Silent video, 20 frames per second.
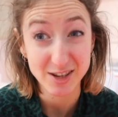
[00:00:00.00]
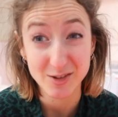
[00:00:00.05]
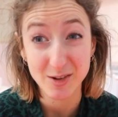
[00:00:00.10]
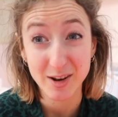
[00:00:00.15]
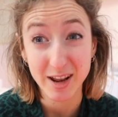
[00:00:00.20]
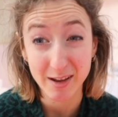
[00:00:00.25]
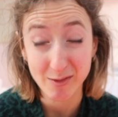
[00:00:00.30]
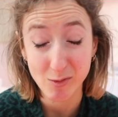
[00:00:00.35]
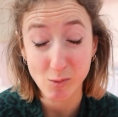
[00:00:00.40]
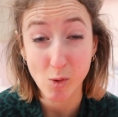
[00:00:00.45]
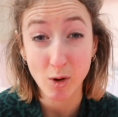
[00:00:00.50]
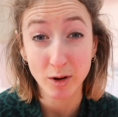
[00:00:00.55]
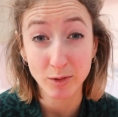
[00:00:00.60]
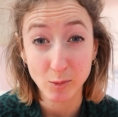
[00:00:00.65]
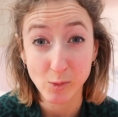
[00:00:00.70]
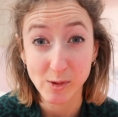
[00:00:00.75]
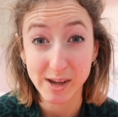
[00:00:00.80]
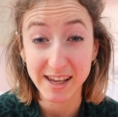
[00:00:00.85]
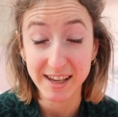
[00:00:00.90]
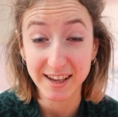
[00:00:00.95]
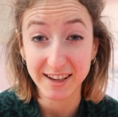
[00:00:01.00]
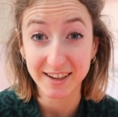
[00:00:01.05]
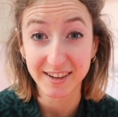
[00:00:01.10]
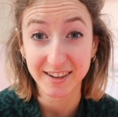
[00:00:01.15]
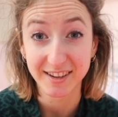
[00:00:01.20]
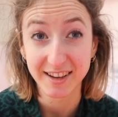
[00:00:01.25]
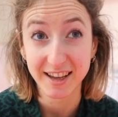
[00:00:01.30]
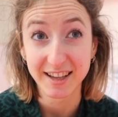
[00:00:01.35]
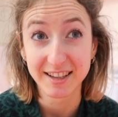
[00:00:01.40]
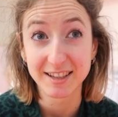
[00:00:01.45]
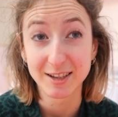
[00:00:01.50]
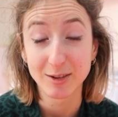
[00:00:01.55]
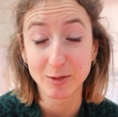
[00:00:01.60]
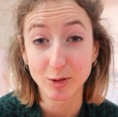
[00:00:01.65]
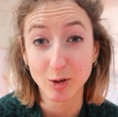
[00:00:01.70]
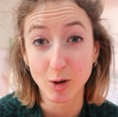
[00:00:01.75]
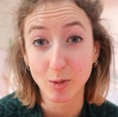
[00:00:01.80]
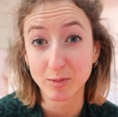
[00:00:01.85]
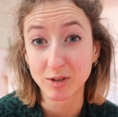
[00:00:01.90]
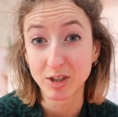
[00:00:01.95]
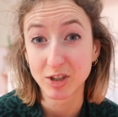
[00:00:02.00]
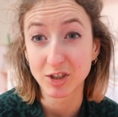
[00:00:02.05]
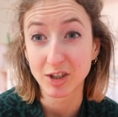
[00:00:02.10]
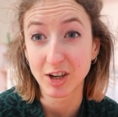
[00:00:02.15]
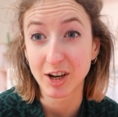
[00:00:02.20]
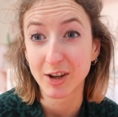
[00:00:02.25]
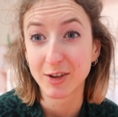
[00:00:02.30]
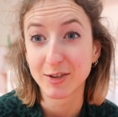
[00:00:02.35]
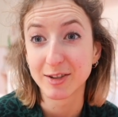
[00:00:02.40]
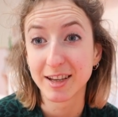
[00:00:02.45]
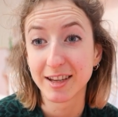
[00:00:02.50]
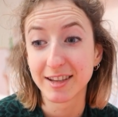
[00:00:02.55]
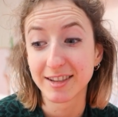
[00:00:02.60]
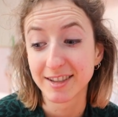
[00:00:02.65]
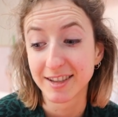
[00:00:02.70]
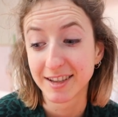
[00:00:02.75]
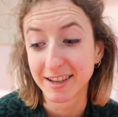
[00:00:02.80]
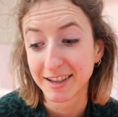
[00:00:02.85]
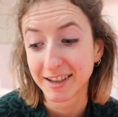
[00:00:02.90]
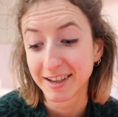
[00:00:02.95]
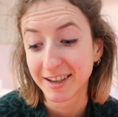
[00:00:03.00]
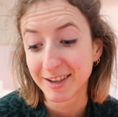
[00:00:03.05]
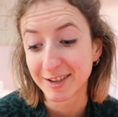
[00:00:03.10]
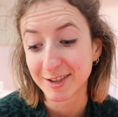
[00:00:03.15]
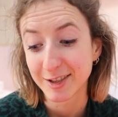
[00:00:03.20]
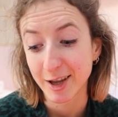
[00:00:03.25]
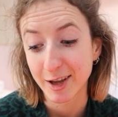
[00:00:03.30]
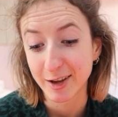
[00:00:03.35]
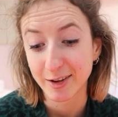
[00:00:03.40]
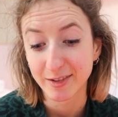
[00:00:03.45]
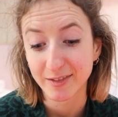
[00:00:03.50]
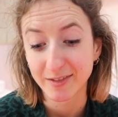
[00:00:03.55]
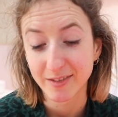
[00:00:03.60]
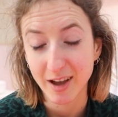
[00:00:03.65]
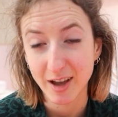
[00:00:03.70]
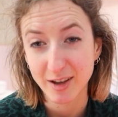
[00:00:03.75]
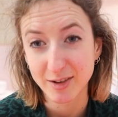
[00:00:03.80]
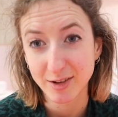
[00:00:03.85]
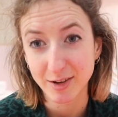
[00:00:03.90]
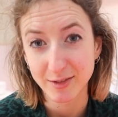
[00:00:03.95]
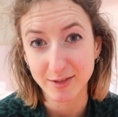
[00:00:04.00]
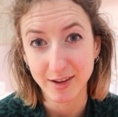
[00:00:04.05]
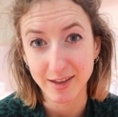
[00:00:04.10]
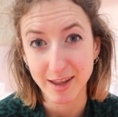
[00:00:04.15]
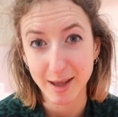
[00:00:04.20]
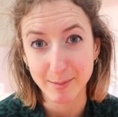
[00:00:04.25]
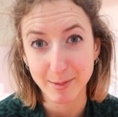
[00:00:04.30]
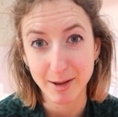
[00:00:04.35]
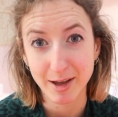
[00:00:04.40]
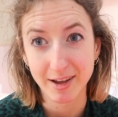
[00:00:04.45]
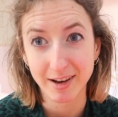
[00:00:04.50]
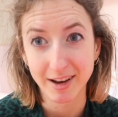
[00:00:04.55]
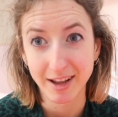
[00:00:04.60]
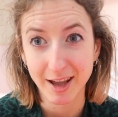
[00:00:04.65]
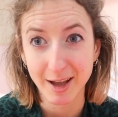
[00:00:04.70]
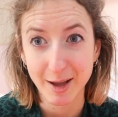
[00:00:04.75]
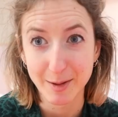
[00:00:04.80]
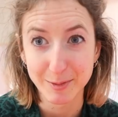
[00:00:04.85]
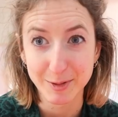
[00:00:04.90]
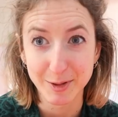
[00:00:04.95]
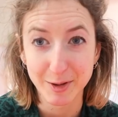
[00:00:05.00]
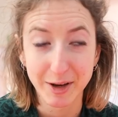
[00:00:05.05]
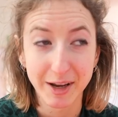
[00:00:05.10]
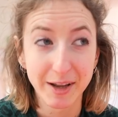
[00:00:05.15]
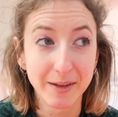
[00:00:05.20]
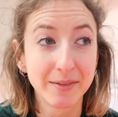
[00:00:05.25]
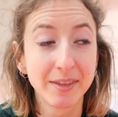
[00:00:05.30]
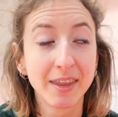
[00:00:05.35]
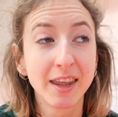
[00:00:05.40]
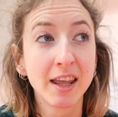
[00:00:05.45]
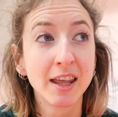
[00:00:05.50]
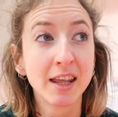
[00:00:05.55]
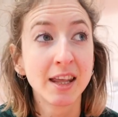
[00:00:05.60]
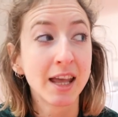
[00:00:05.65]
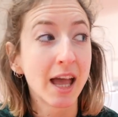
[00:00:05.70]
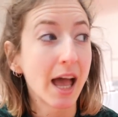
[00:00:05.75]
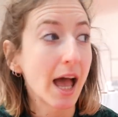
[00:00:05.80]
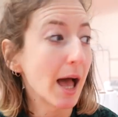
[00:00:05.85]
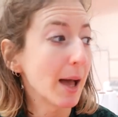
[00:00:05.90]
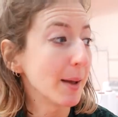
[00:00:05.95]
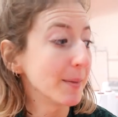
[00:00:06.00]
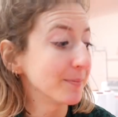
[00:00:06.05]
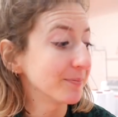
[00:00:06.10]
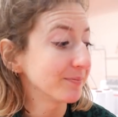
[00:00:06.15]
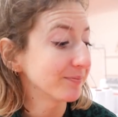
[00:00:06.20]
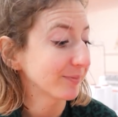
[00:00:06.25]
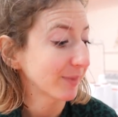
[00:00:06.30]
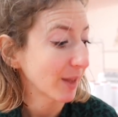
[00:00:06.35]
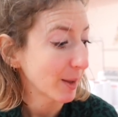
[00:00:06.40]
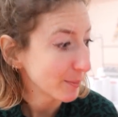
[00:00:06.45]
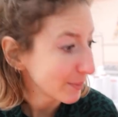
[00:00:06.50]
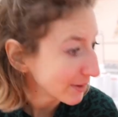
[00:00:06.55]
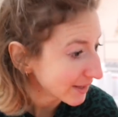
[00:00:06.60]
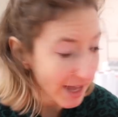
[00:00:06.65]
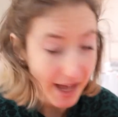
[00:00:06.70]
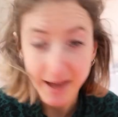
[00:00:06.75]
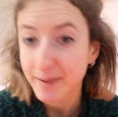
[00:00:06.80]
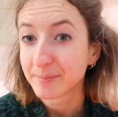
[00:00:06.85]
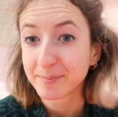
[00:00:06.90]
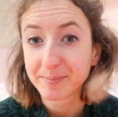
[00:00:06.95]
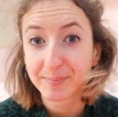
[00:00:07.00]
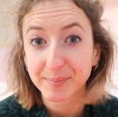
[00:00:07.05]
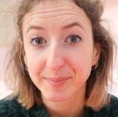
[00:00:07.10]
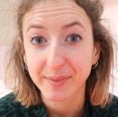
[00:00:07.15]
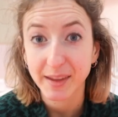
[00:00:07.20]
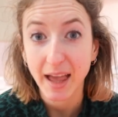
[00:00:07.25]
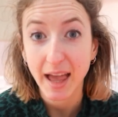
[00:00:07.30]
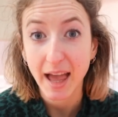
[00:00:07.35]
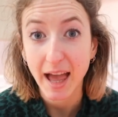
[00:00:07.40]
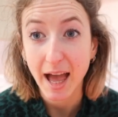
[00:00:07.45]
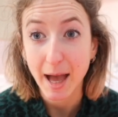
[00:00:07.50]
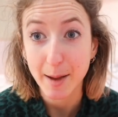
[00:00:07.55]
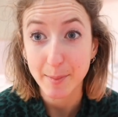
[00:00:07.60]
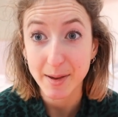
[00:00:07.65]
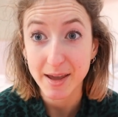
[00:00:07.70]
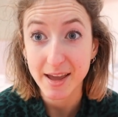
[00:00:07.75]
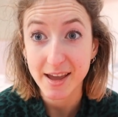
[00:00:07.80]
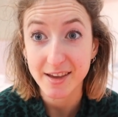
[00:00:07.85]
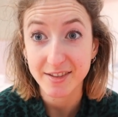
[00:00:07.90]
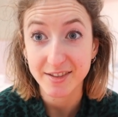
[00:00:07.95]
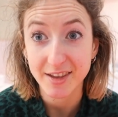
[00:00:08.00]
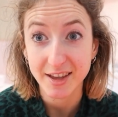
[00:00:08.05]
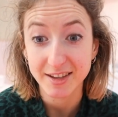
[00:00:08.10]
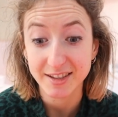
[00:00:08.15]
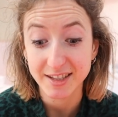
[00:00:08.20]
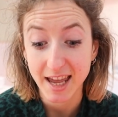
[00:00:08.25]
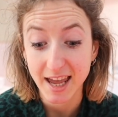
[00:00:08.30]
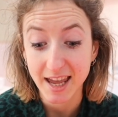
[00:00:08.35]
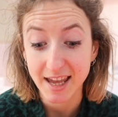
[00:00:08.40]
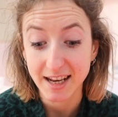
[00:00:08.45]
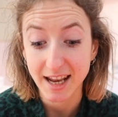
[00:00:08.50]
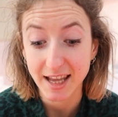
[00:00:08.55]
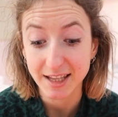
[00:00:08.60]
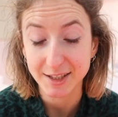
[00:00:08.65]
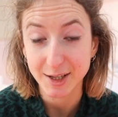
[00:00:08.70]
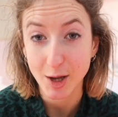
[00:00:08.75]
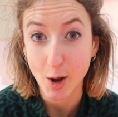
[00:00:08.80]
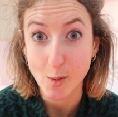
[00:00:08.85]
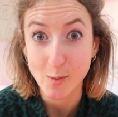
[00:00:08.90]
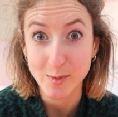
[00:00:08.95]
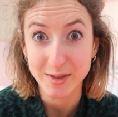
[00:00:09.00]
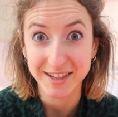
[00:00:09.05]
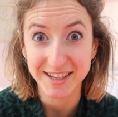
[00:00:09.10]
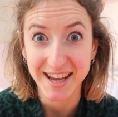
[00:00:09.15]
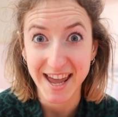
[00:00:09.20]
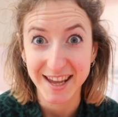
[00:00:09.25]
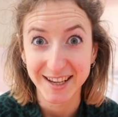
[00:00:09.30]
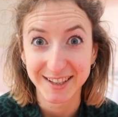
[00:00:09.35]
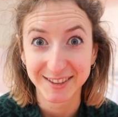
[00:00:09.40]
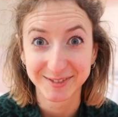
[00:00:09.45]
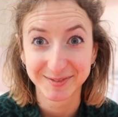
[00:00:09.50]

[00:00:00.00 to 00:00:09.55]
You only have one week until the competition closes. So I should have done that a bit earlier, I'm sorry. Um, but yeah, happy Thursday. Let's get on with the day.